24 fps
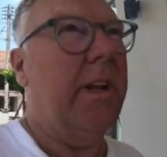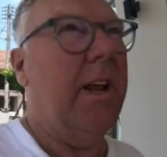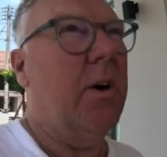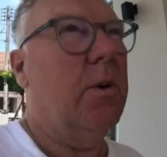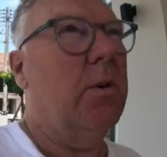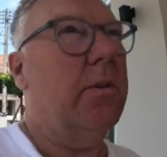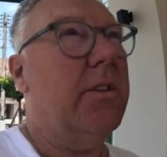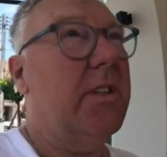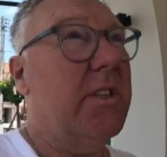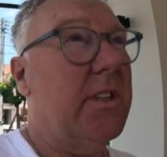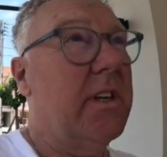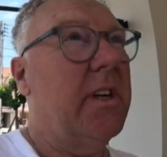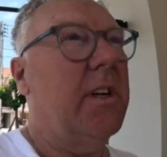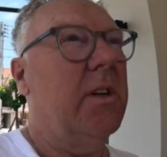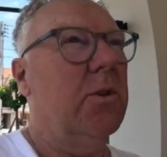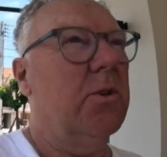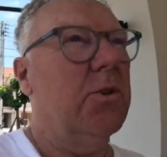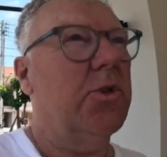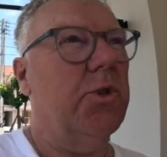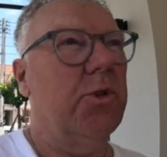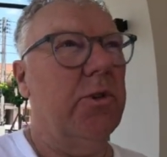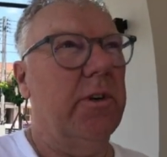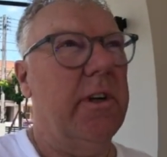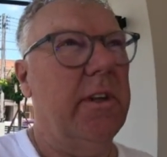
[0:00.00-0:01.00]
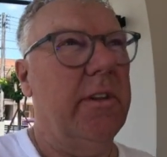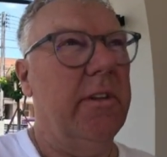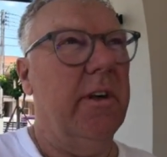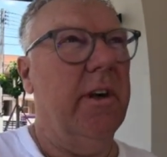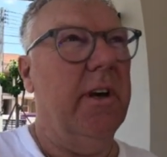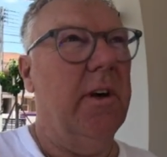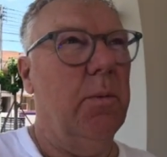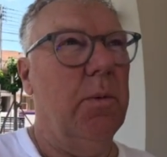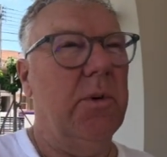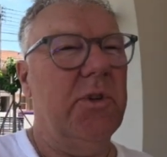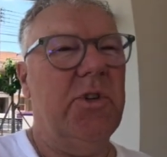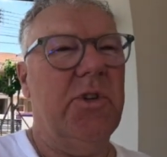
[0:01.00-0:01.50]
now at the single tree
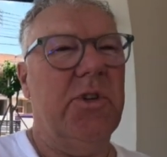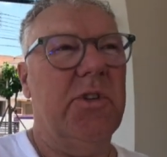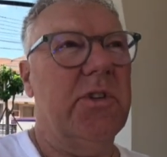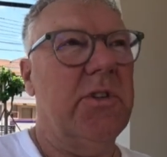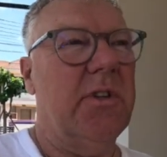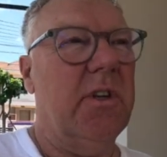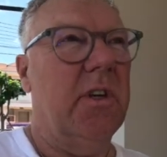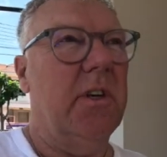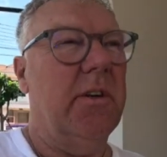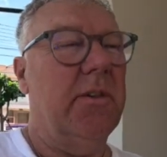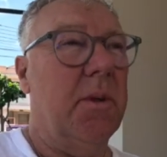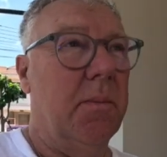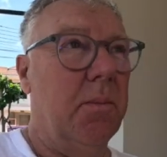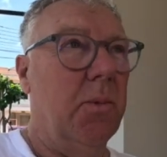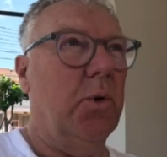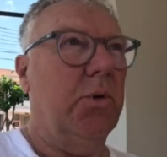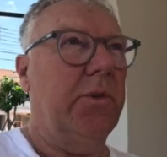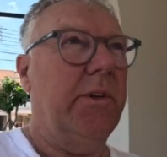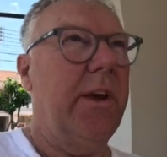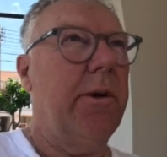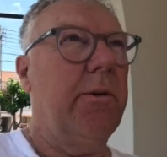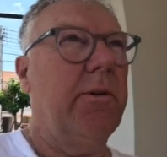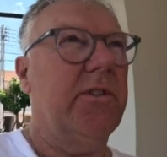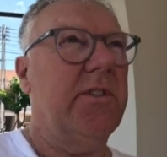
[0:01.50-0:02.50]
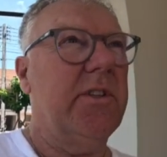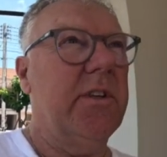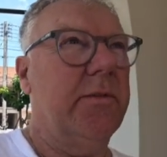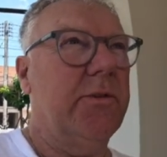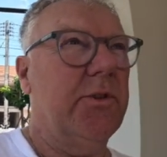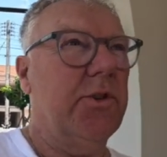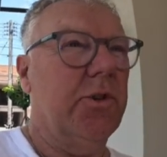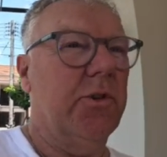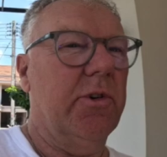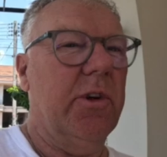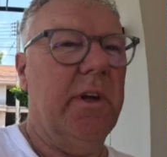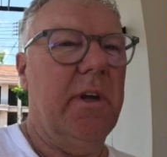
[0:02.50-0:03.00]
there, which is the, the more decorative
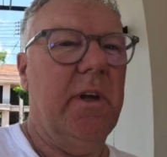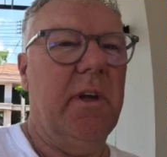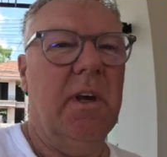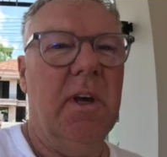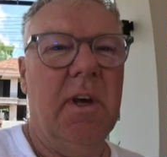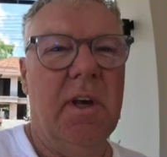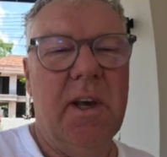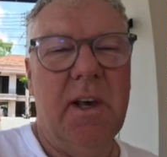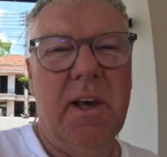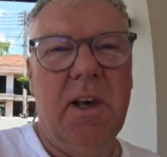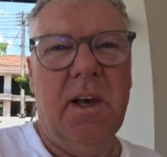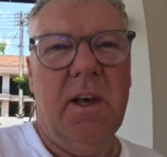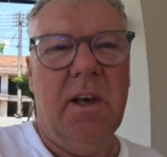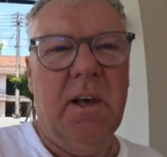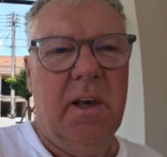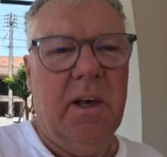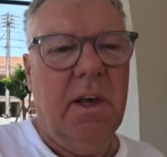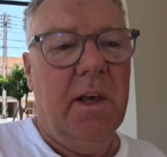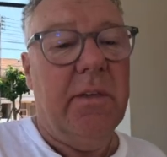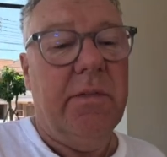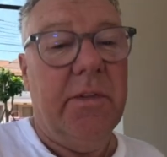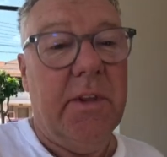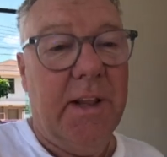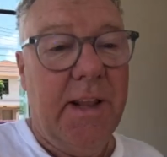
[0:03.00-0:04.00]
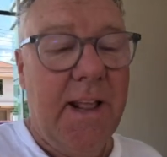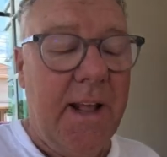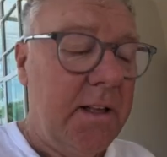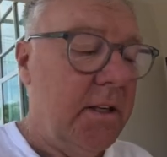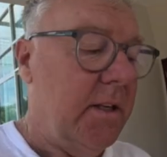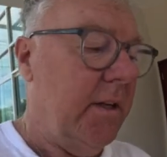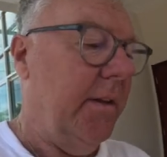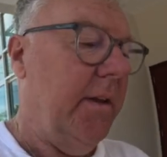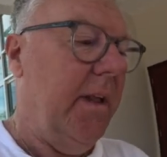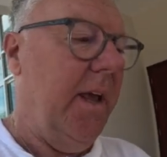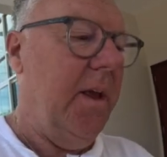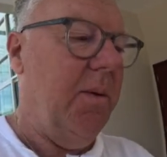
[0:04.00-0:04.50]
tree. The
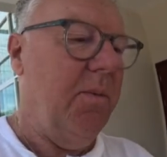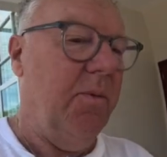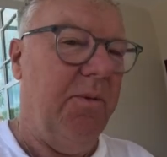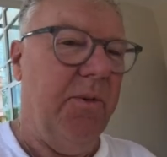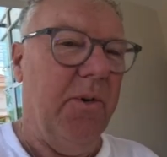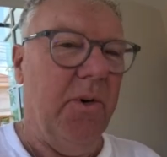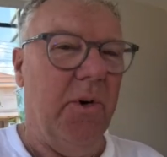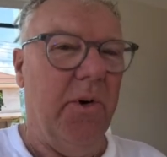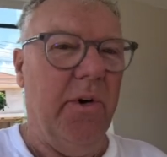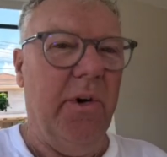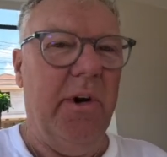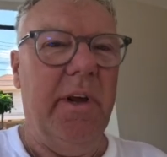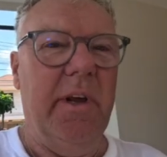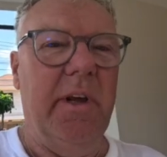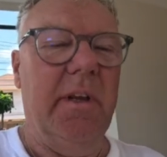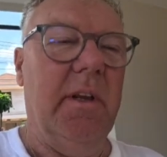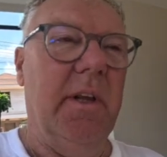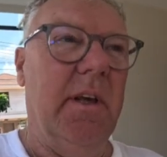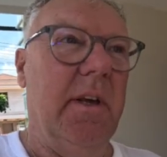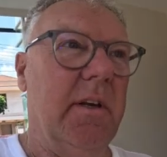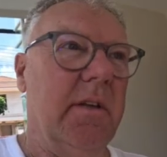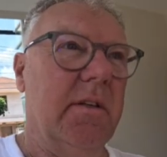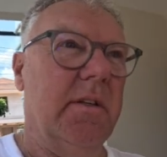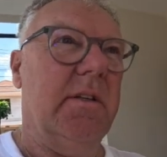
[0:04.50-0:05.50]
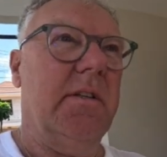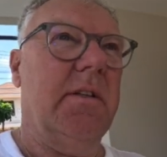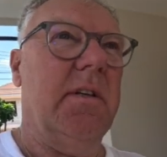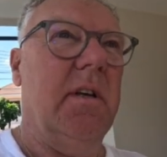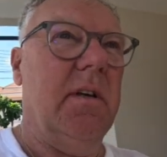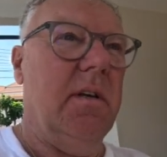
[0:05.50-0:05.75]
Latin name for it is,